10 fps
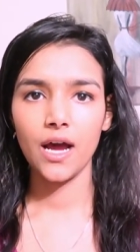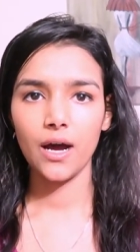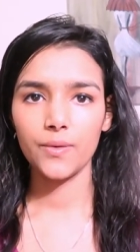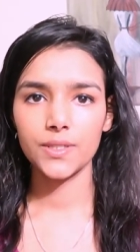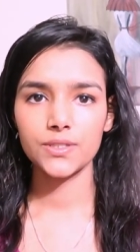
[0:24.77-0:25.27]

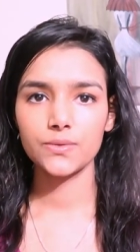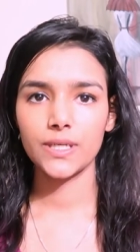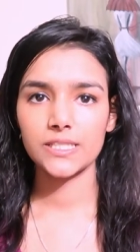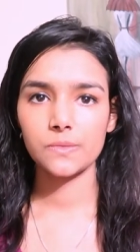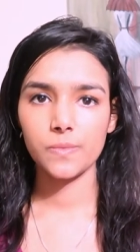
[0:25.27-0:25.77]
I want to
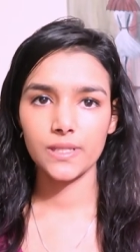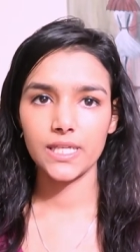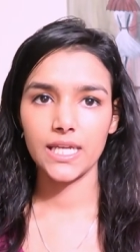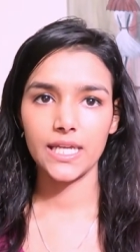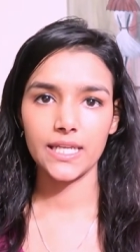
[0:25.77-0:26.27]

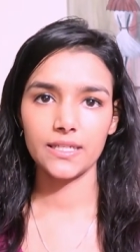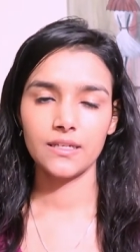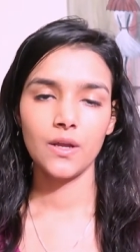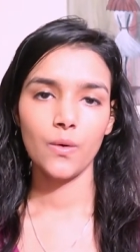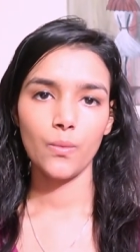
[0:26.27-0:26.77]
explain
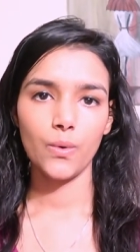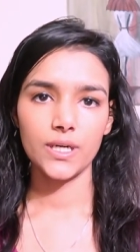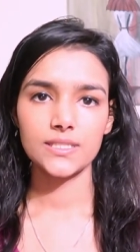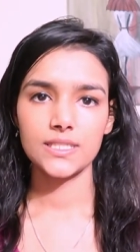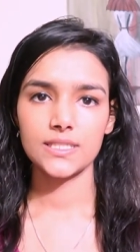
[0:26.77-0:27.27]

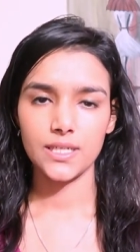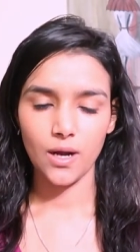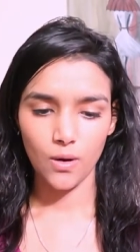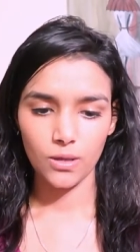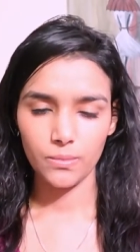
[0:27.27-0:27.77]
what is it
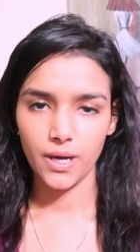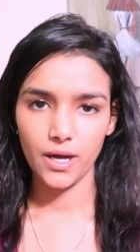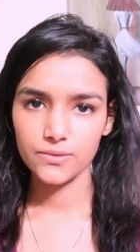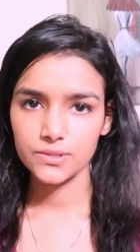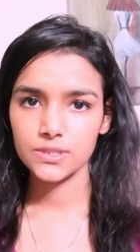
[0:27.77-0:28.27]
all
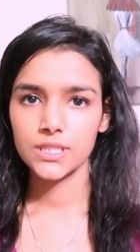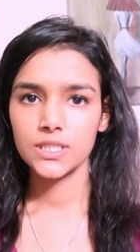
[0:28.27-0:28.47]
about